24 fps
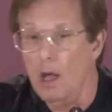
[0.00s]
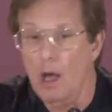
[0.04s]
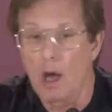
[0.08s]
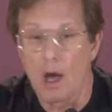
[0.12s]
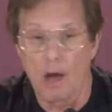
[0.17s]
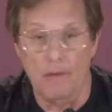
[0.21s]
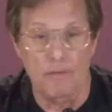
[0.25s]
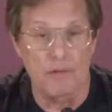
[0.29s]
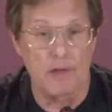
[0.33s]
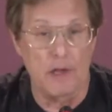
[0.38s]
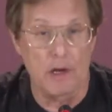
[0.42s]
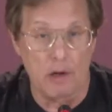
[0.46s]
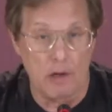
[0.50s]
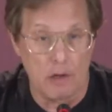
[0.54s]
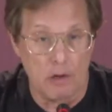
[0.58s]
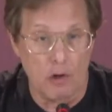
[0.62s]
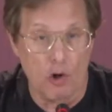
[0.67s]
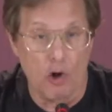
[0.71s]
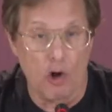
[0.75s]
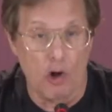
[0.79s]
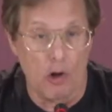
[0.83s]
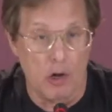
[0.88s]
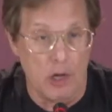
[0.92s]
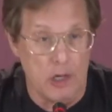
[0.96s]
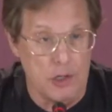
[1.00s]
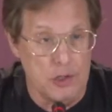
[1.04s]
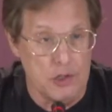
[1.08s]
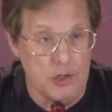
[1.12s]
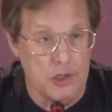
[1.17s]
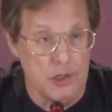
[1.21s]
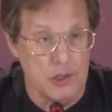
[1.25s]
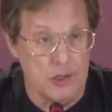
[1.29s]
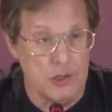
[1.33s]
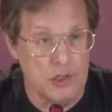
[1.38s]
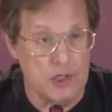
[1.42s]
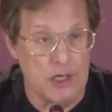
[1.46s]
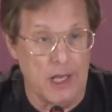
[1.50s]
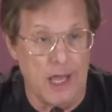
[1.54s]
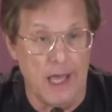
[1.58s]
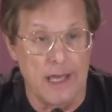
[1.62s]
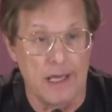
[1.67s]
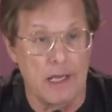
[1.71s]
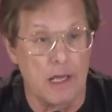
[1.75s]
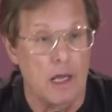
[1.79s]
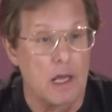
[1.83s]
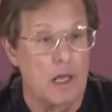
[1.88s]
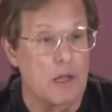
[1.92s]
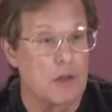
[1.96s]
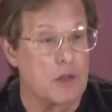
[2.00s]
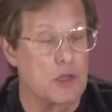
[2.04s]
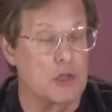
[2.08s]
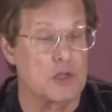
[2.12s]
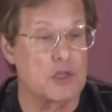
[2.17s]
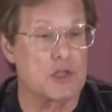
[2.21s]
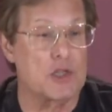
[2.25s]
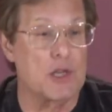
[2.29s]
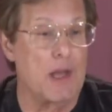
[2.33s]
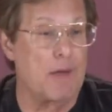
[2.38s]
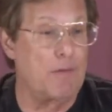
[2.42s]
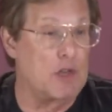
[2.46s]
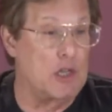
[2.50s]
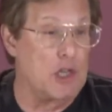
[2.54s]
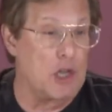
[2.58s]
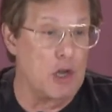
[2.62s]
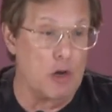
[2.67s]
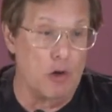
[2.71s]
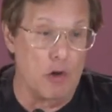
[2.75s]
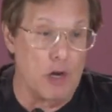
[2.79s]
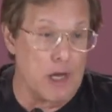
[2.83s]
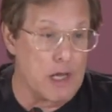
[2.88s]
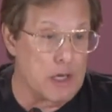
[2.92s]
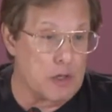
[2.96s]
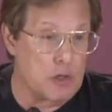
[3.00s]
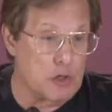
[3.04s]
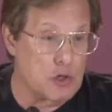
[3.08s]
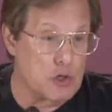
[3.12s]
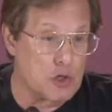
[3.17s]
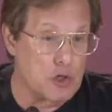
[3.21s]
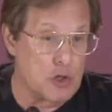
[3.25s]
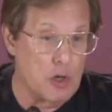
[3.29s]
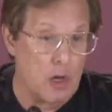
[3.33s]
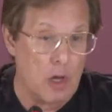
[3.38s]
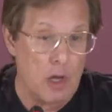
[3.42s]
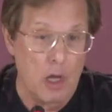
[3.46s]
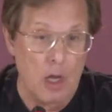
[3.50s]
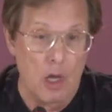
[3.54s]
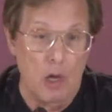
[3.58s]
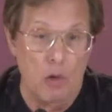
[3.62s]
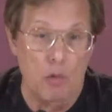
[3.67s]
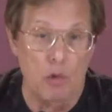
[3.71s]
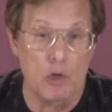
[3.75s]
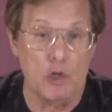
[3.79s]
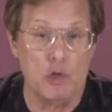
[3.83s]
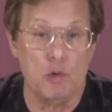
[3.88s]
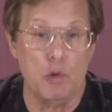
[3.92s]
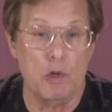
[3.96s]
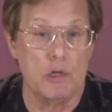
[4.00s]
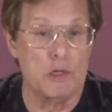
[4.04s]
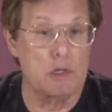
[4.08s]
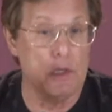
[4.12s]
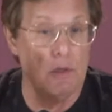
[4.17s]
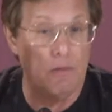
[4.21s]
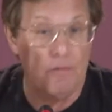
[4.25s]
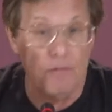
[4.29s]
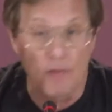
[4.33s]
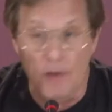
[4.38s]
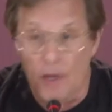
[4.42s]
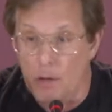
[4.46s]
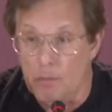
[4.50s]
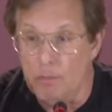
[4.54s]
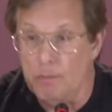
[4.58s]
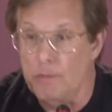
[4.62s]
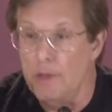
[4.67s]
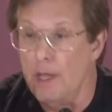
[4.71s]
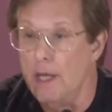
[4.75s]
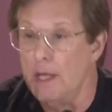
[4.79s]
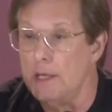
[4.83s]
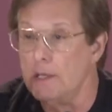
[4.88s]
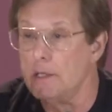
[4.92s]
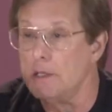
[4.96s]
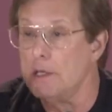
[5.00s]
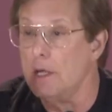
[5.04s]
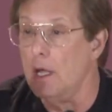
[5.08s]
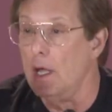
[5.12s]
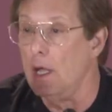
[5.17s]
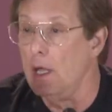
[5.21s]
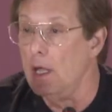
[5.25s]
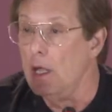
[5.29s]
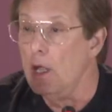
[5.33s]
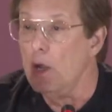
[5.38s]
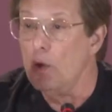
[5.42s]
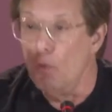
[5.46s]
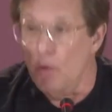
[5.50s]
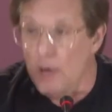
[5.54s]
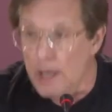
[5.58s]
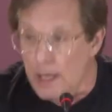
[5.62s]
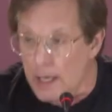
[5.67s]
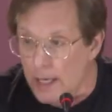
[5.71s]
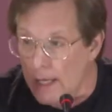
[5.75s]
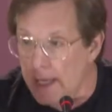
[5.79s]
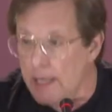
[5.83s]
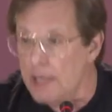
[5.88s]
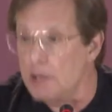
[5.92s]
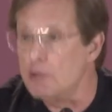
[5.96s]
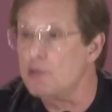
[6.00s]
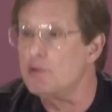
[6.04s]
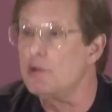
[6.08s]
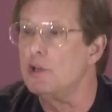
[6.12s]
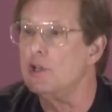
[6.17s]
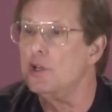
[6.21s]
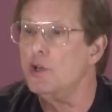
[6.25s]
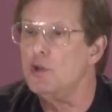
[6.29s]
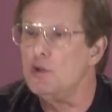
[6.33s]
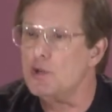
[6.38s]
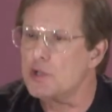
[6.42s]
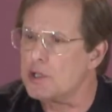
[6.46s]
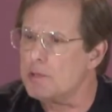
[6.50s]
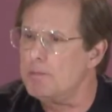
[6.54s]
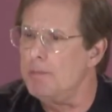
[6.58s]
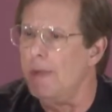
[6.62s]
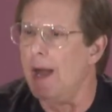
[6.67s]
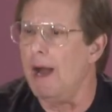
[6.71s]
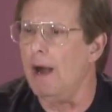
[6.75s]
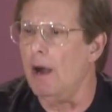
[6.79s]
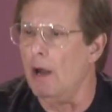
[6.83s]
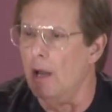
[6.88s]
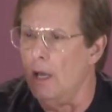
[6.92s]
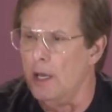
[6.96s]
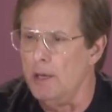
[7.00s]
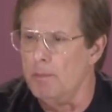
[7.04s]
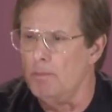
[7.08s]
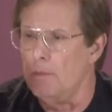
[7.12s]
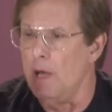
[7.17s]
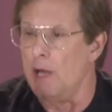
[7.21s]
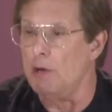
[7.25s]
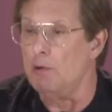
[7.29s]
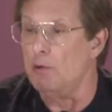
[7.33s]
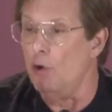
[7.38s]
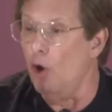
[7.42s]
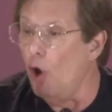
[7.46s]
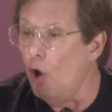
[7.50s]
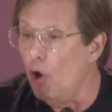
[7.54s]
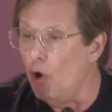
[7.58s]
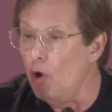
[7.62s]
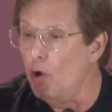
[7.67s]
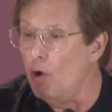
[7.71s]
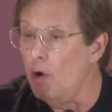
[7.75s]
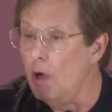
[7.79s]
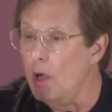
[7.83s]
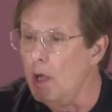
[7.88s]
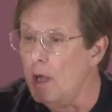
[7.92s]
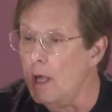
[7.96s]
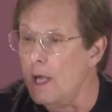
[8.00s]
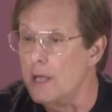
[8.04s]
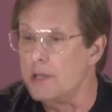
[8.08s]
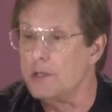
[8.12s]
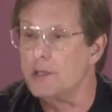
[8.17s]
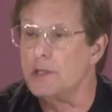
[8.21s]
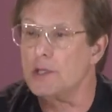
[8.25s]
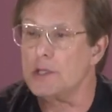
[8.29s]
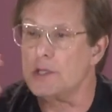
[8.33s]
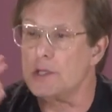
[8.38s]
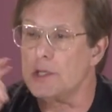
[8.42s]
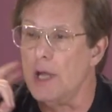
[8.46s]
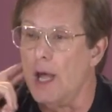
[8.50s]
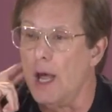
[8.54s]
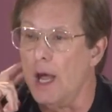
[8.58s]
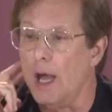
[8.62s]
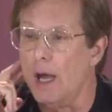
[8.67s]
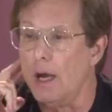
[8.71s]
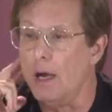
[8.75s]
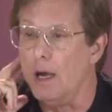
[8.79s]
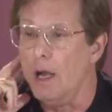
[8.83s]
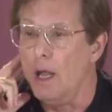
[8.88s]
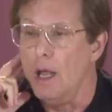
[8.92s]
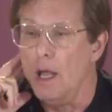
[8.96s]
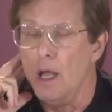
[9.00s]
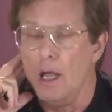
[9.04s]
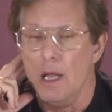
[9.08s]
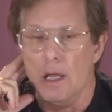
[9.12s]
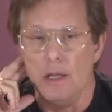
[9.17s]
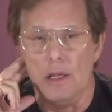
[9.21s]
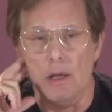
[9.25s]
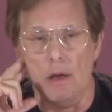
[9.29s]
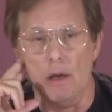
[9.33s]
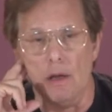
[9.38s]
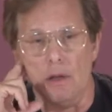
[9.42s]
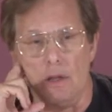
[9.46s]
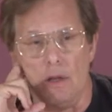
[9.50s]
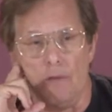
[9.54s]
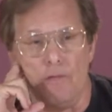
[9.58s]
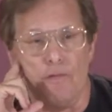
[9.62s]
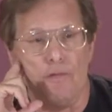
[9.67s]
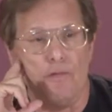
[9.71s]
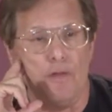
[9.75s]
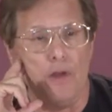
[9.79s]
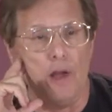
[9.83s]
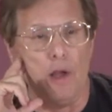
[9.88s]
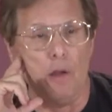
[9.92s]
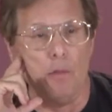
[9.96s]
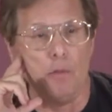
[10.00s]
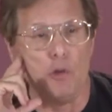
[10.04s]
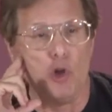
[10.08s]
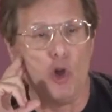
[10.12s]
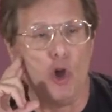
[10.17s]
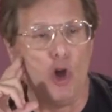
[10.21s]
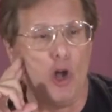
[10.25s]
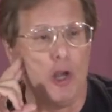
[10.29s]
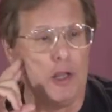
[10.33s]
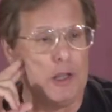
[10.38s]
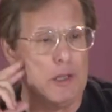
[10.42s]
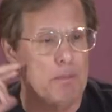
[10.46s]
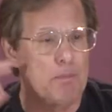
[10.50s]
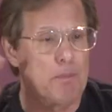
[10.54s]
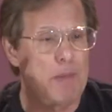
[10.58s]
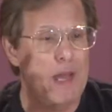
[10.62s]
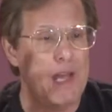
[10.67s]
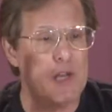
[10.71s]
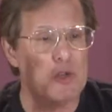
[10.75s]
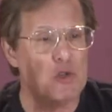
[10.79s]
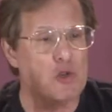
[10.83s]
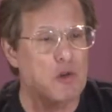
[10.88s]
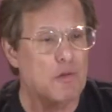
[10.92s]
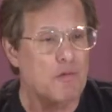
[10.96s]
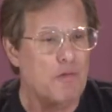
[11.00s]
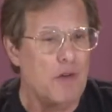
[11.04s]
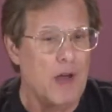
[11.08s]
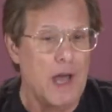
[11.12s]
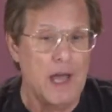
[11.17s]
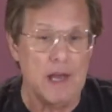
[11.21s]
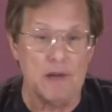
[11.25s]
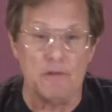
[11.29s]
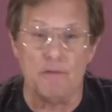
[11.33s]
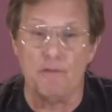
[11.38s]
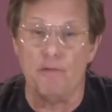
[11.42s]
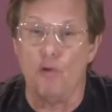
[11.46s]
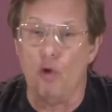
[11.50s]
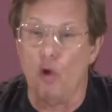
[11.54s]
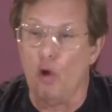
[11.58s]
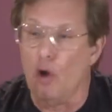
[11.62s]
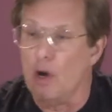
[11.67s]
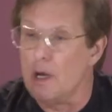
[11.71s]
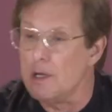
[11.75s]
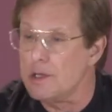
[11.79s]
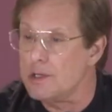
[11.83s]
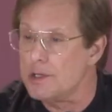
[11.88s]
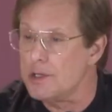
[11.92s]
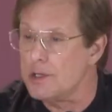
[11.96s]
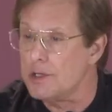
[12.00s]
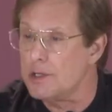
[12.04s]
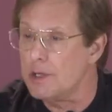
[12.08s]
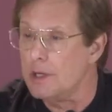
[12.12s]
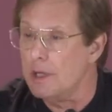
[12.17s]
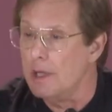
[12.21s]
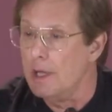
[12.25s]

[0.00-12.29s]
of their origins, like The 7-Year Itch, which was the film that really introduced Marilyn Monroe as a star. The film called The Petrified Forest